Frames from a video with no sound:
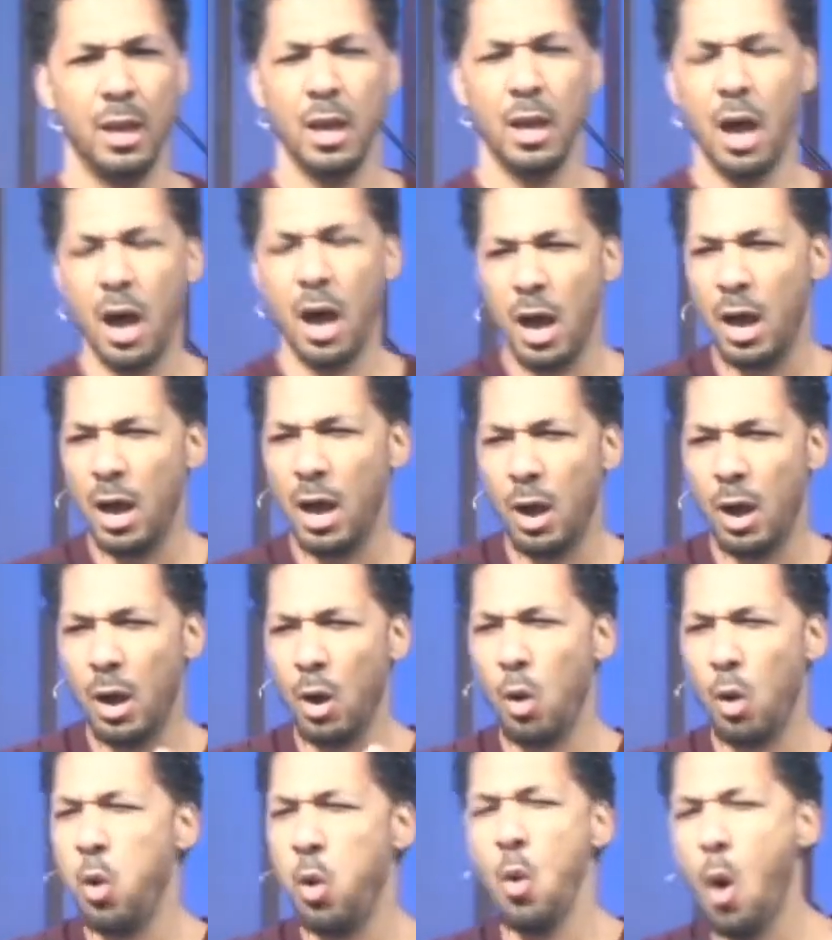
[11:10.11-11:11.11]

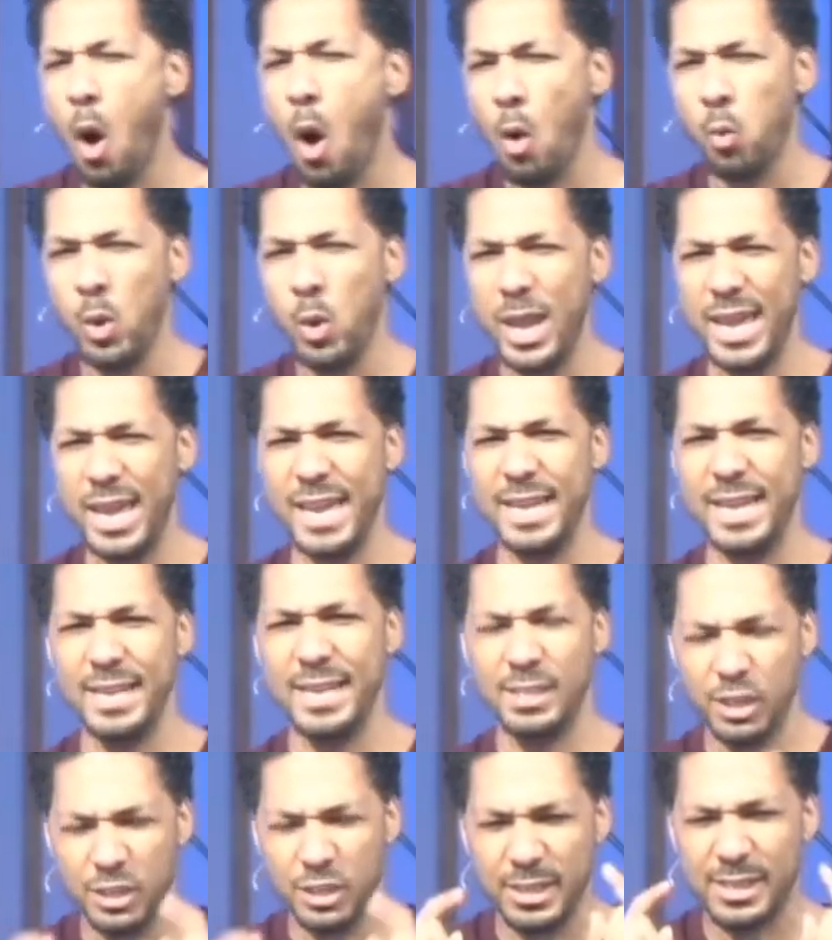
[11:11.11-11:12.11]
Who are we
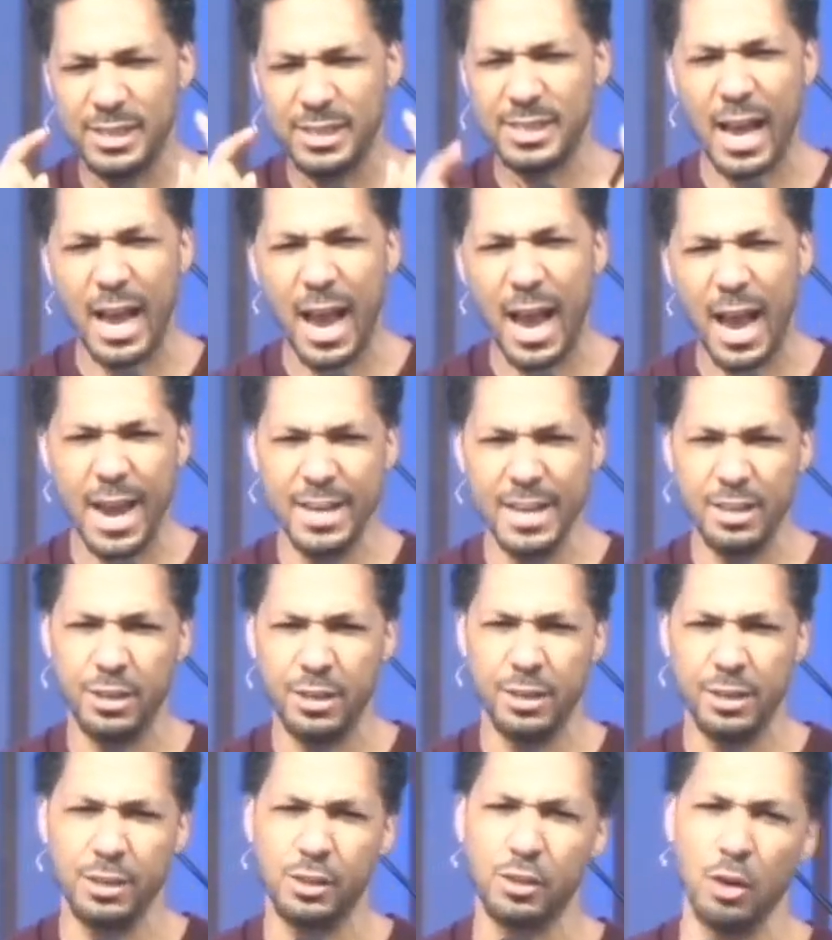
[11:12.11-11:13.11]
to decide and
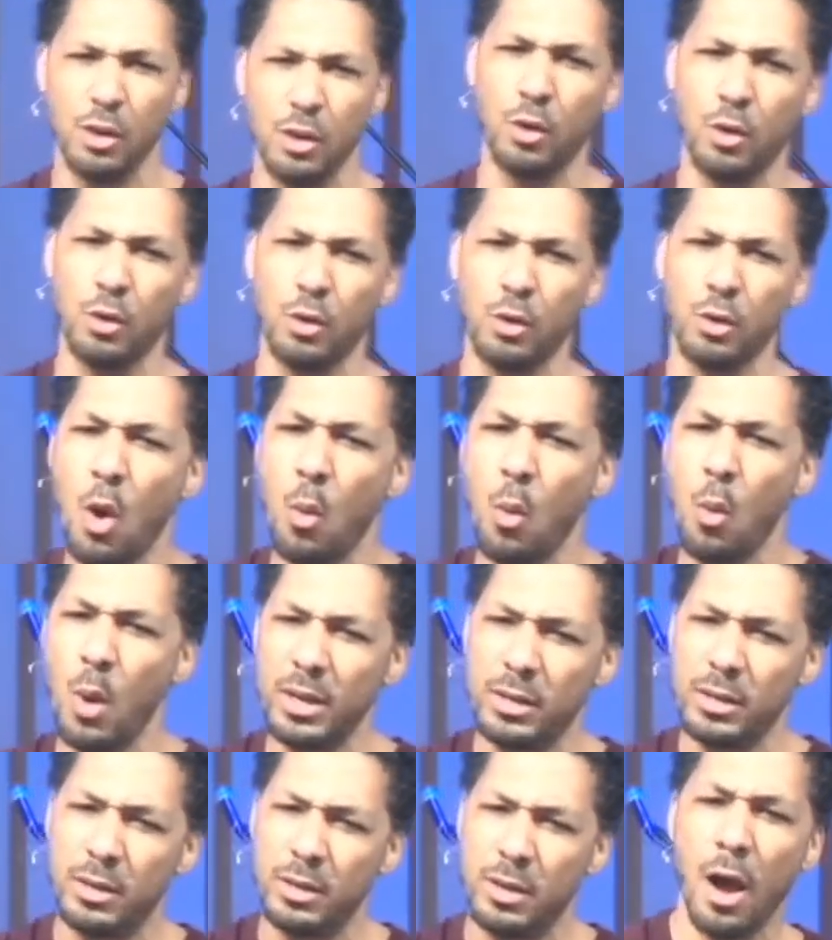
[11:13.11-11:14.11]
to discern
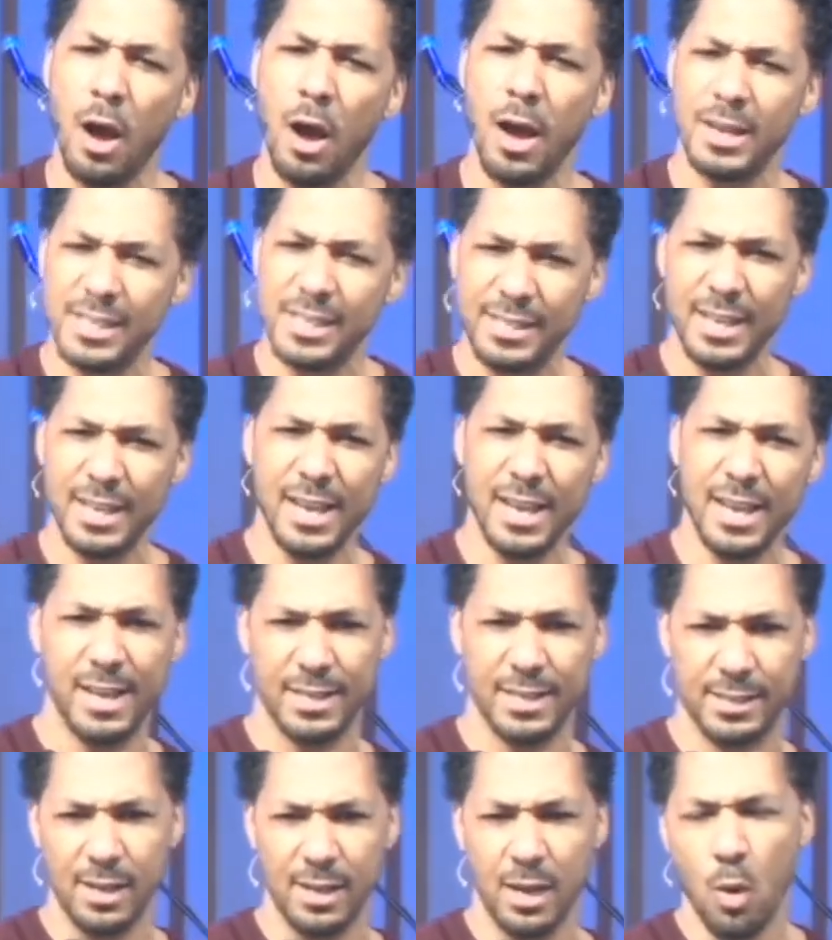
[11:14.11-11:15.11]
what God
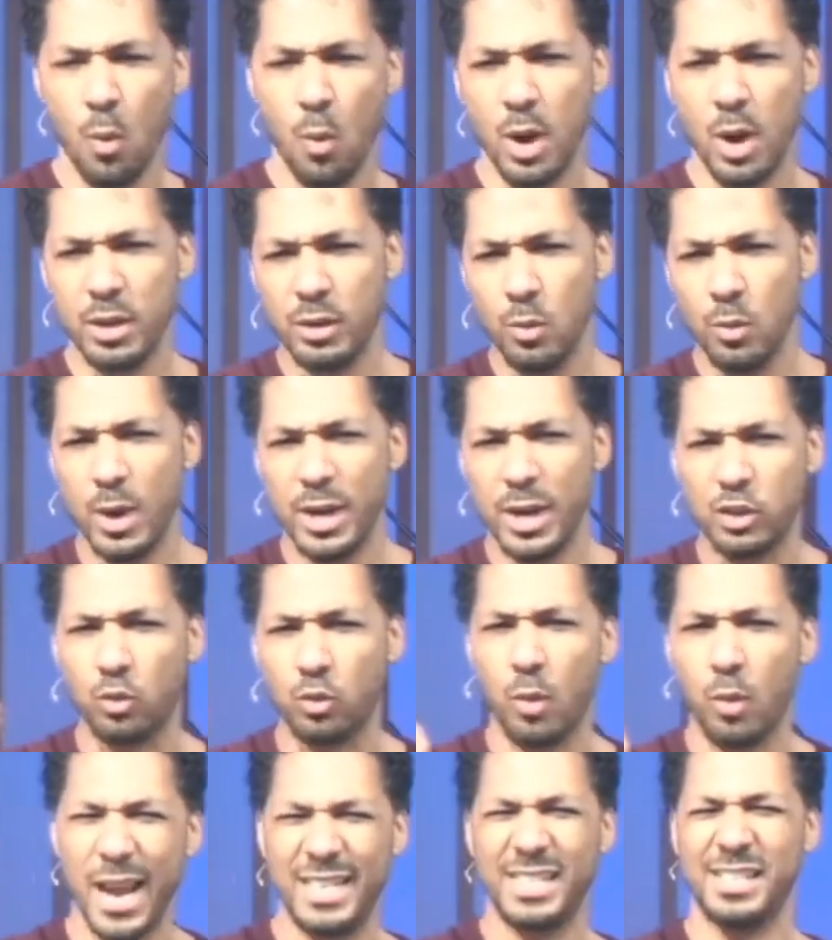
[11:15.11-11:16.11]
says, what is
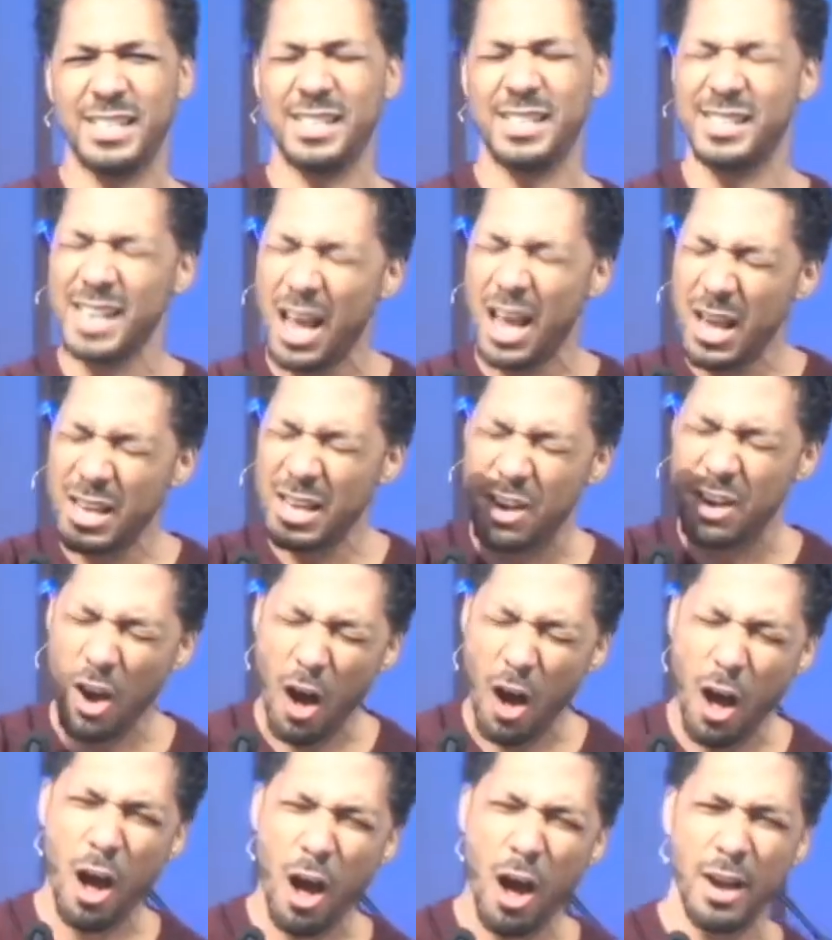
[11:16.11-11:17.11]
righteous? Is
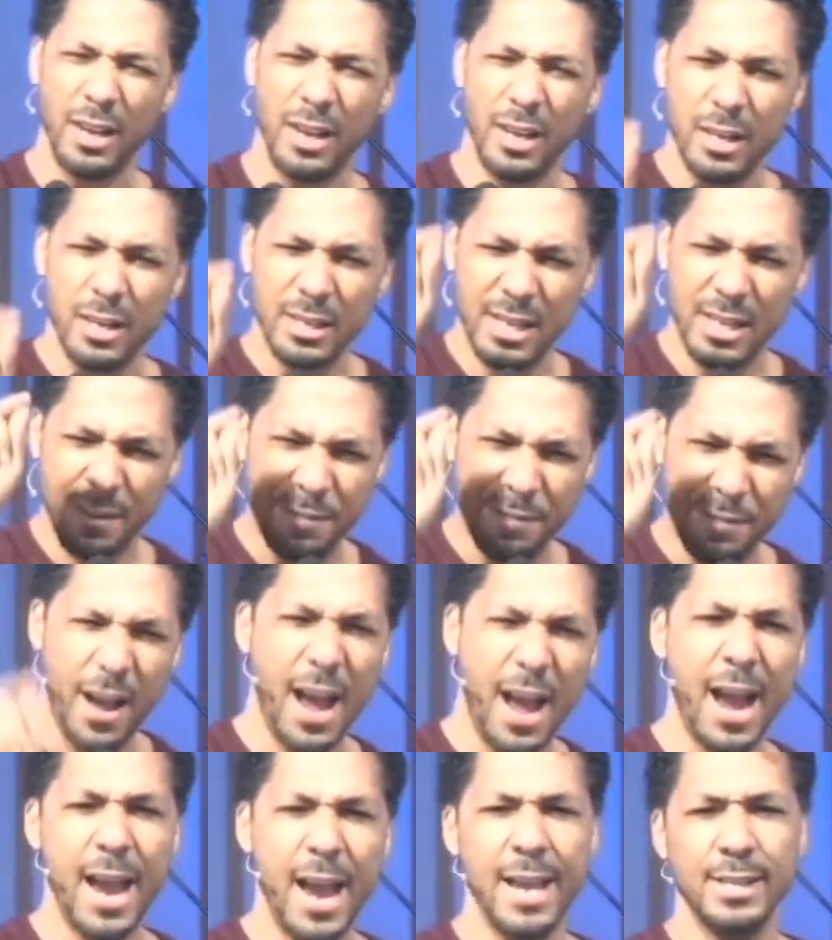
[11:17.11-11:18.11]
God
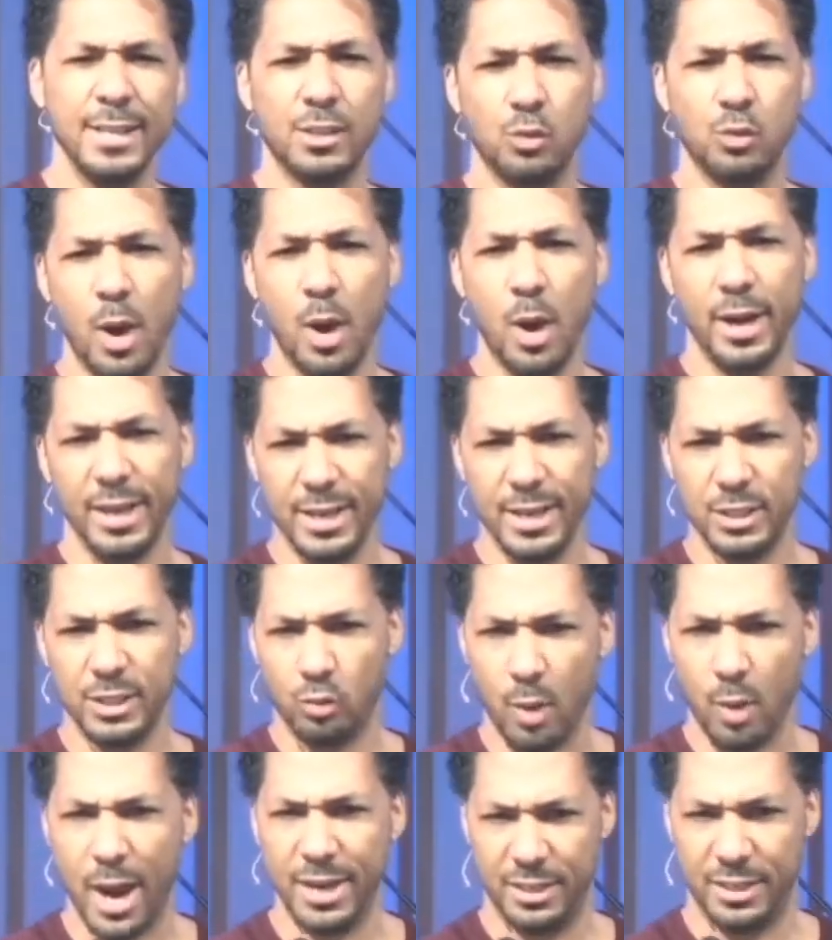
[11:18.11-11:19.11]
defines what
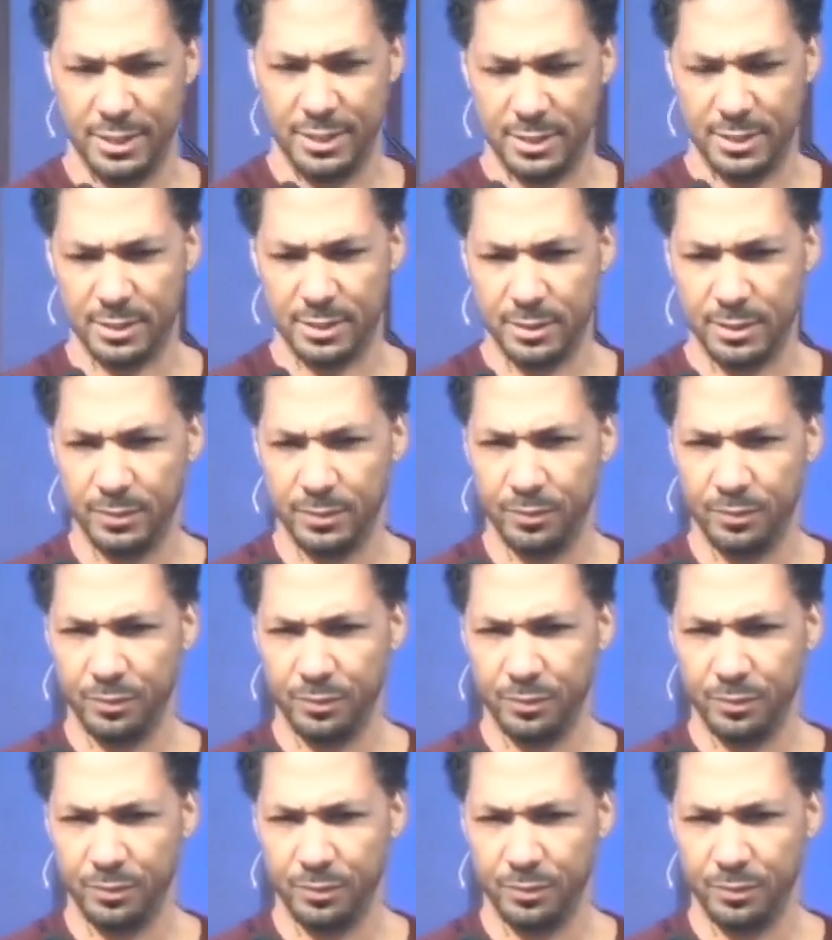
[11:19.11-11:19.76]
is righteous.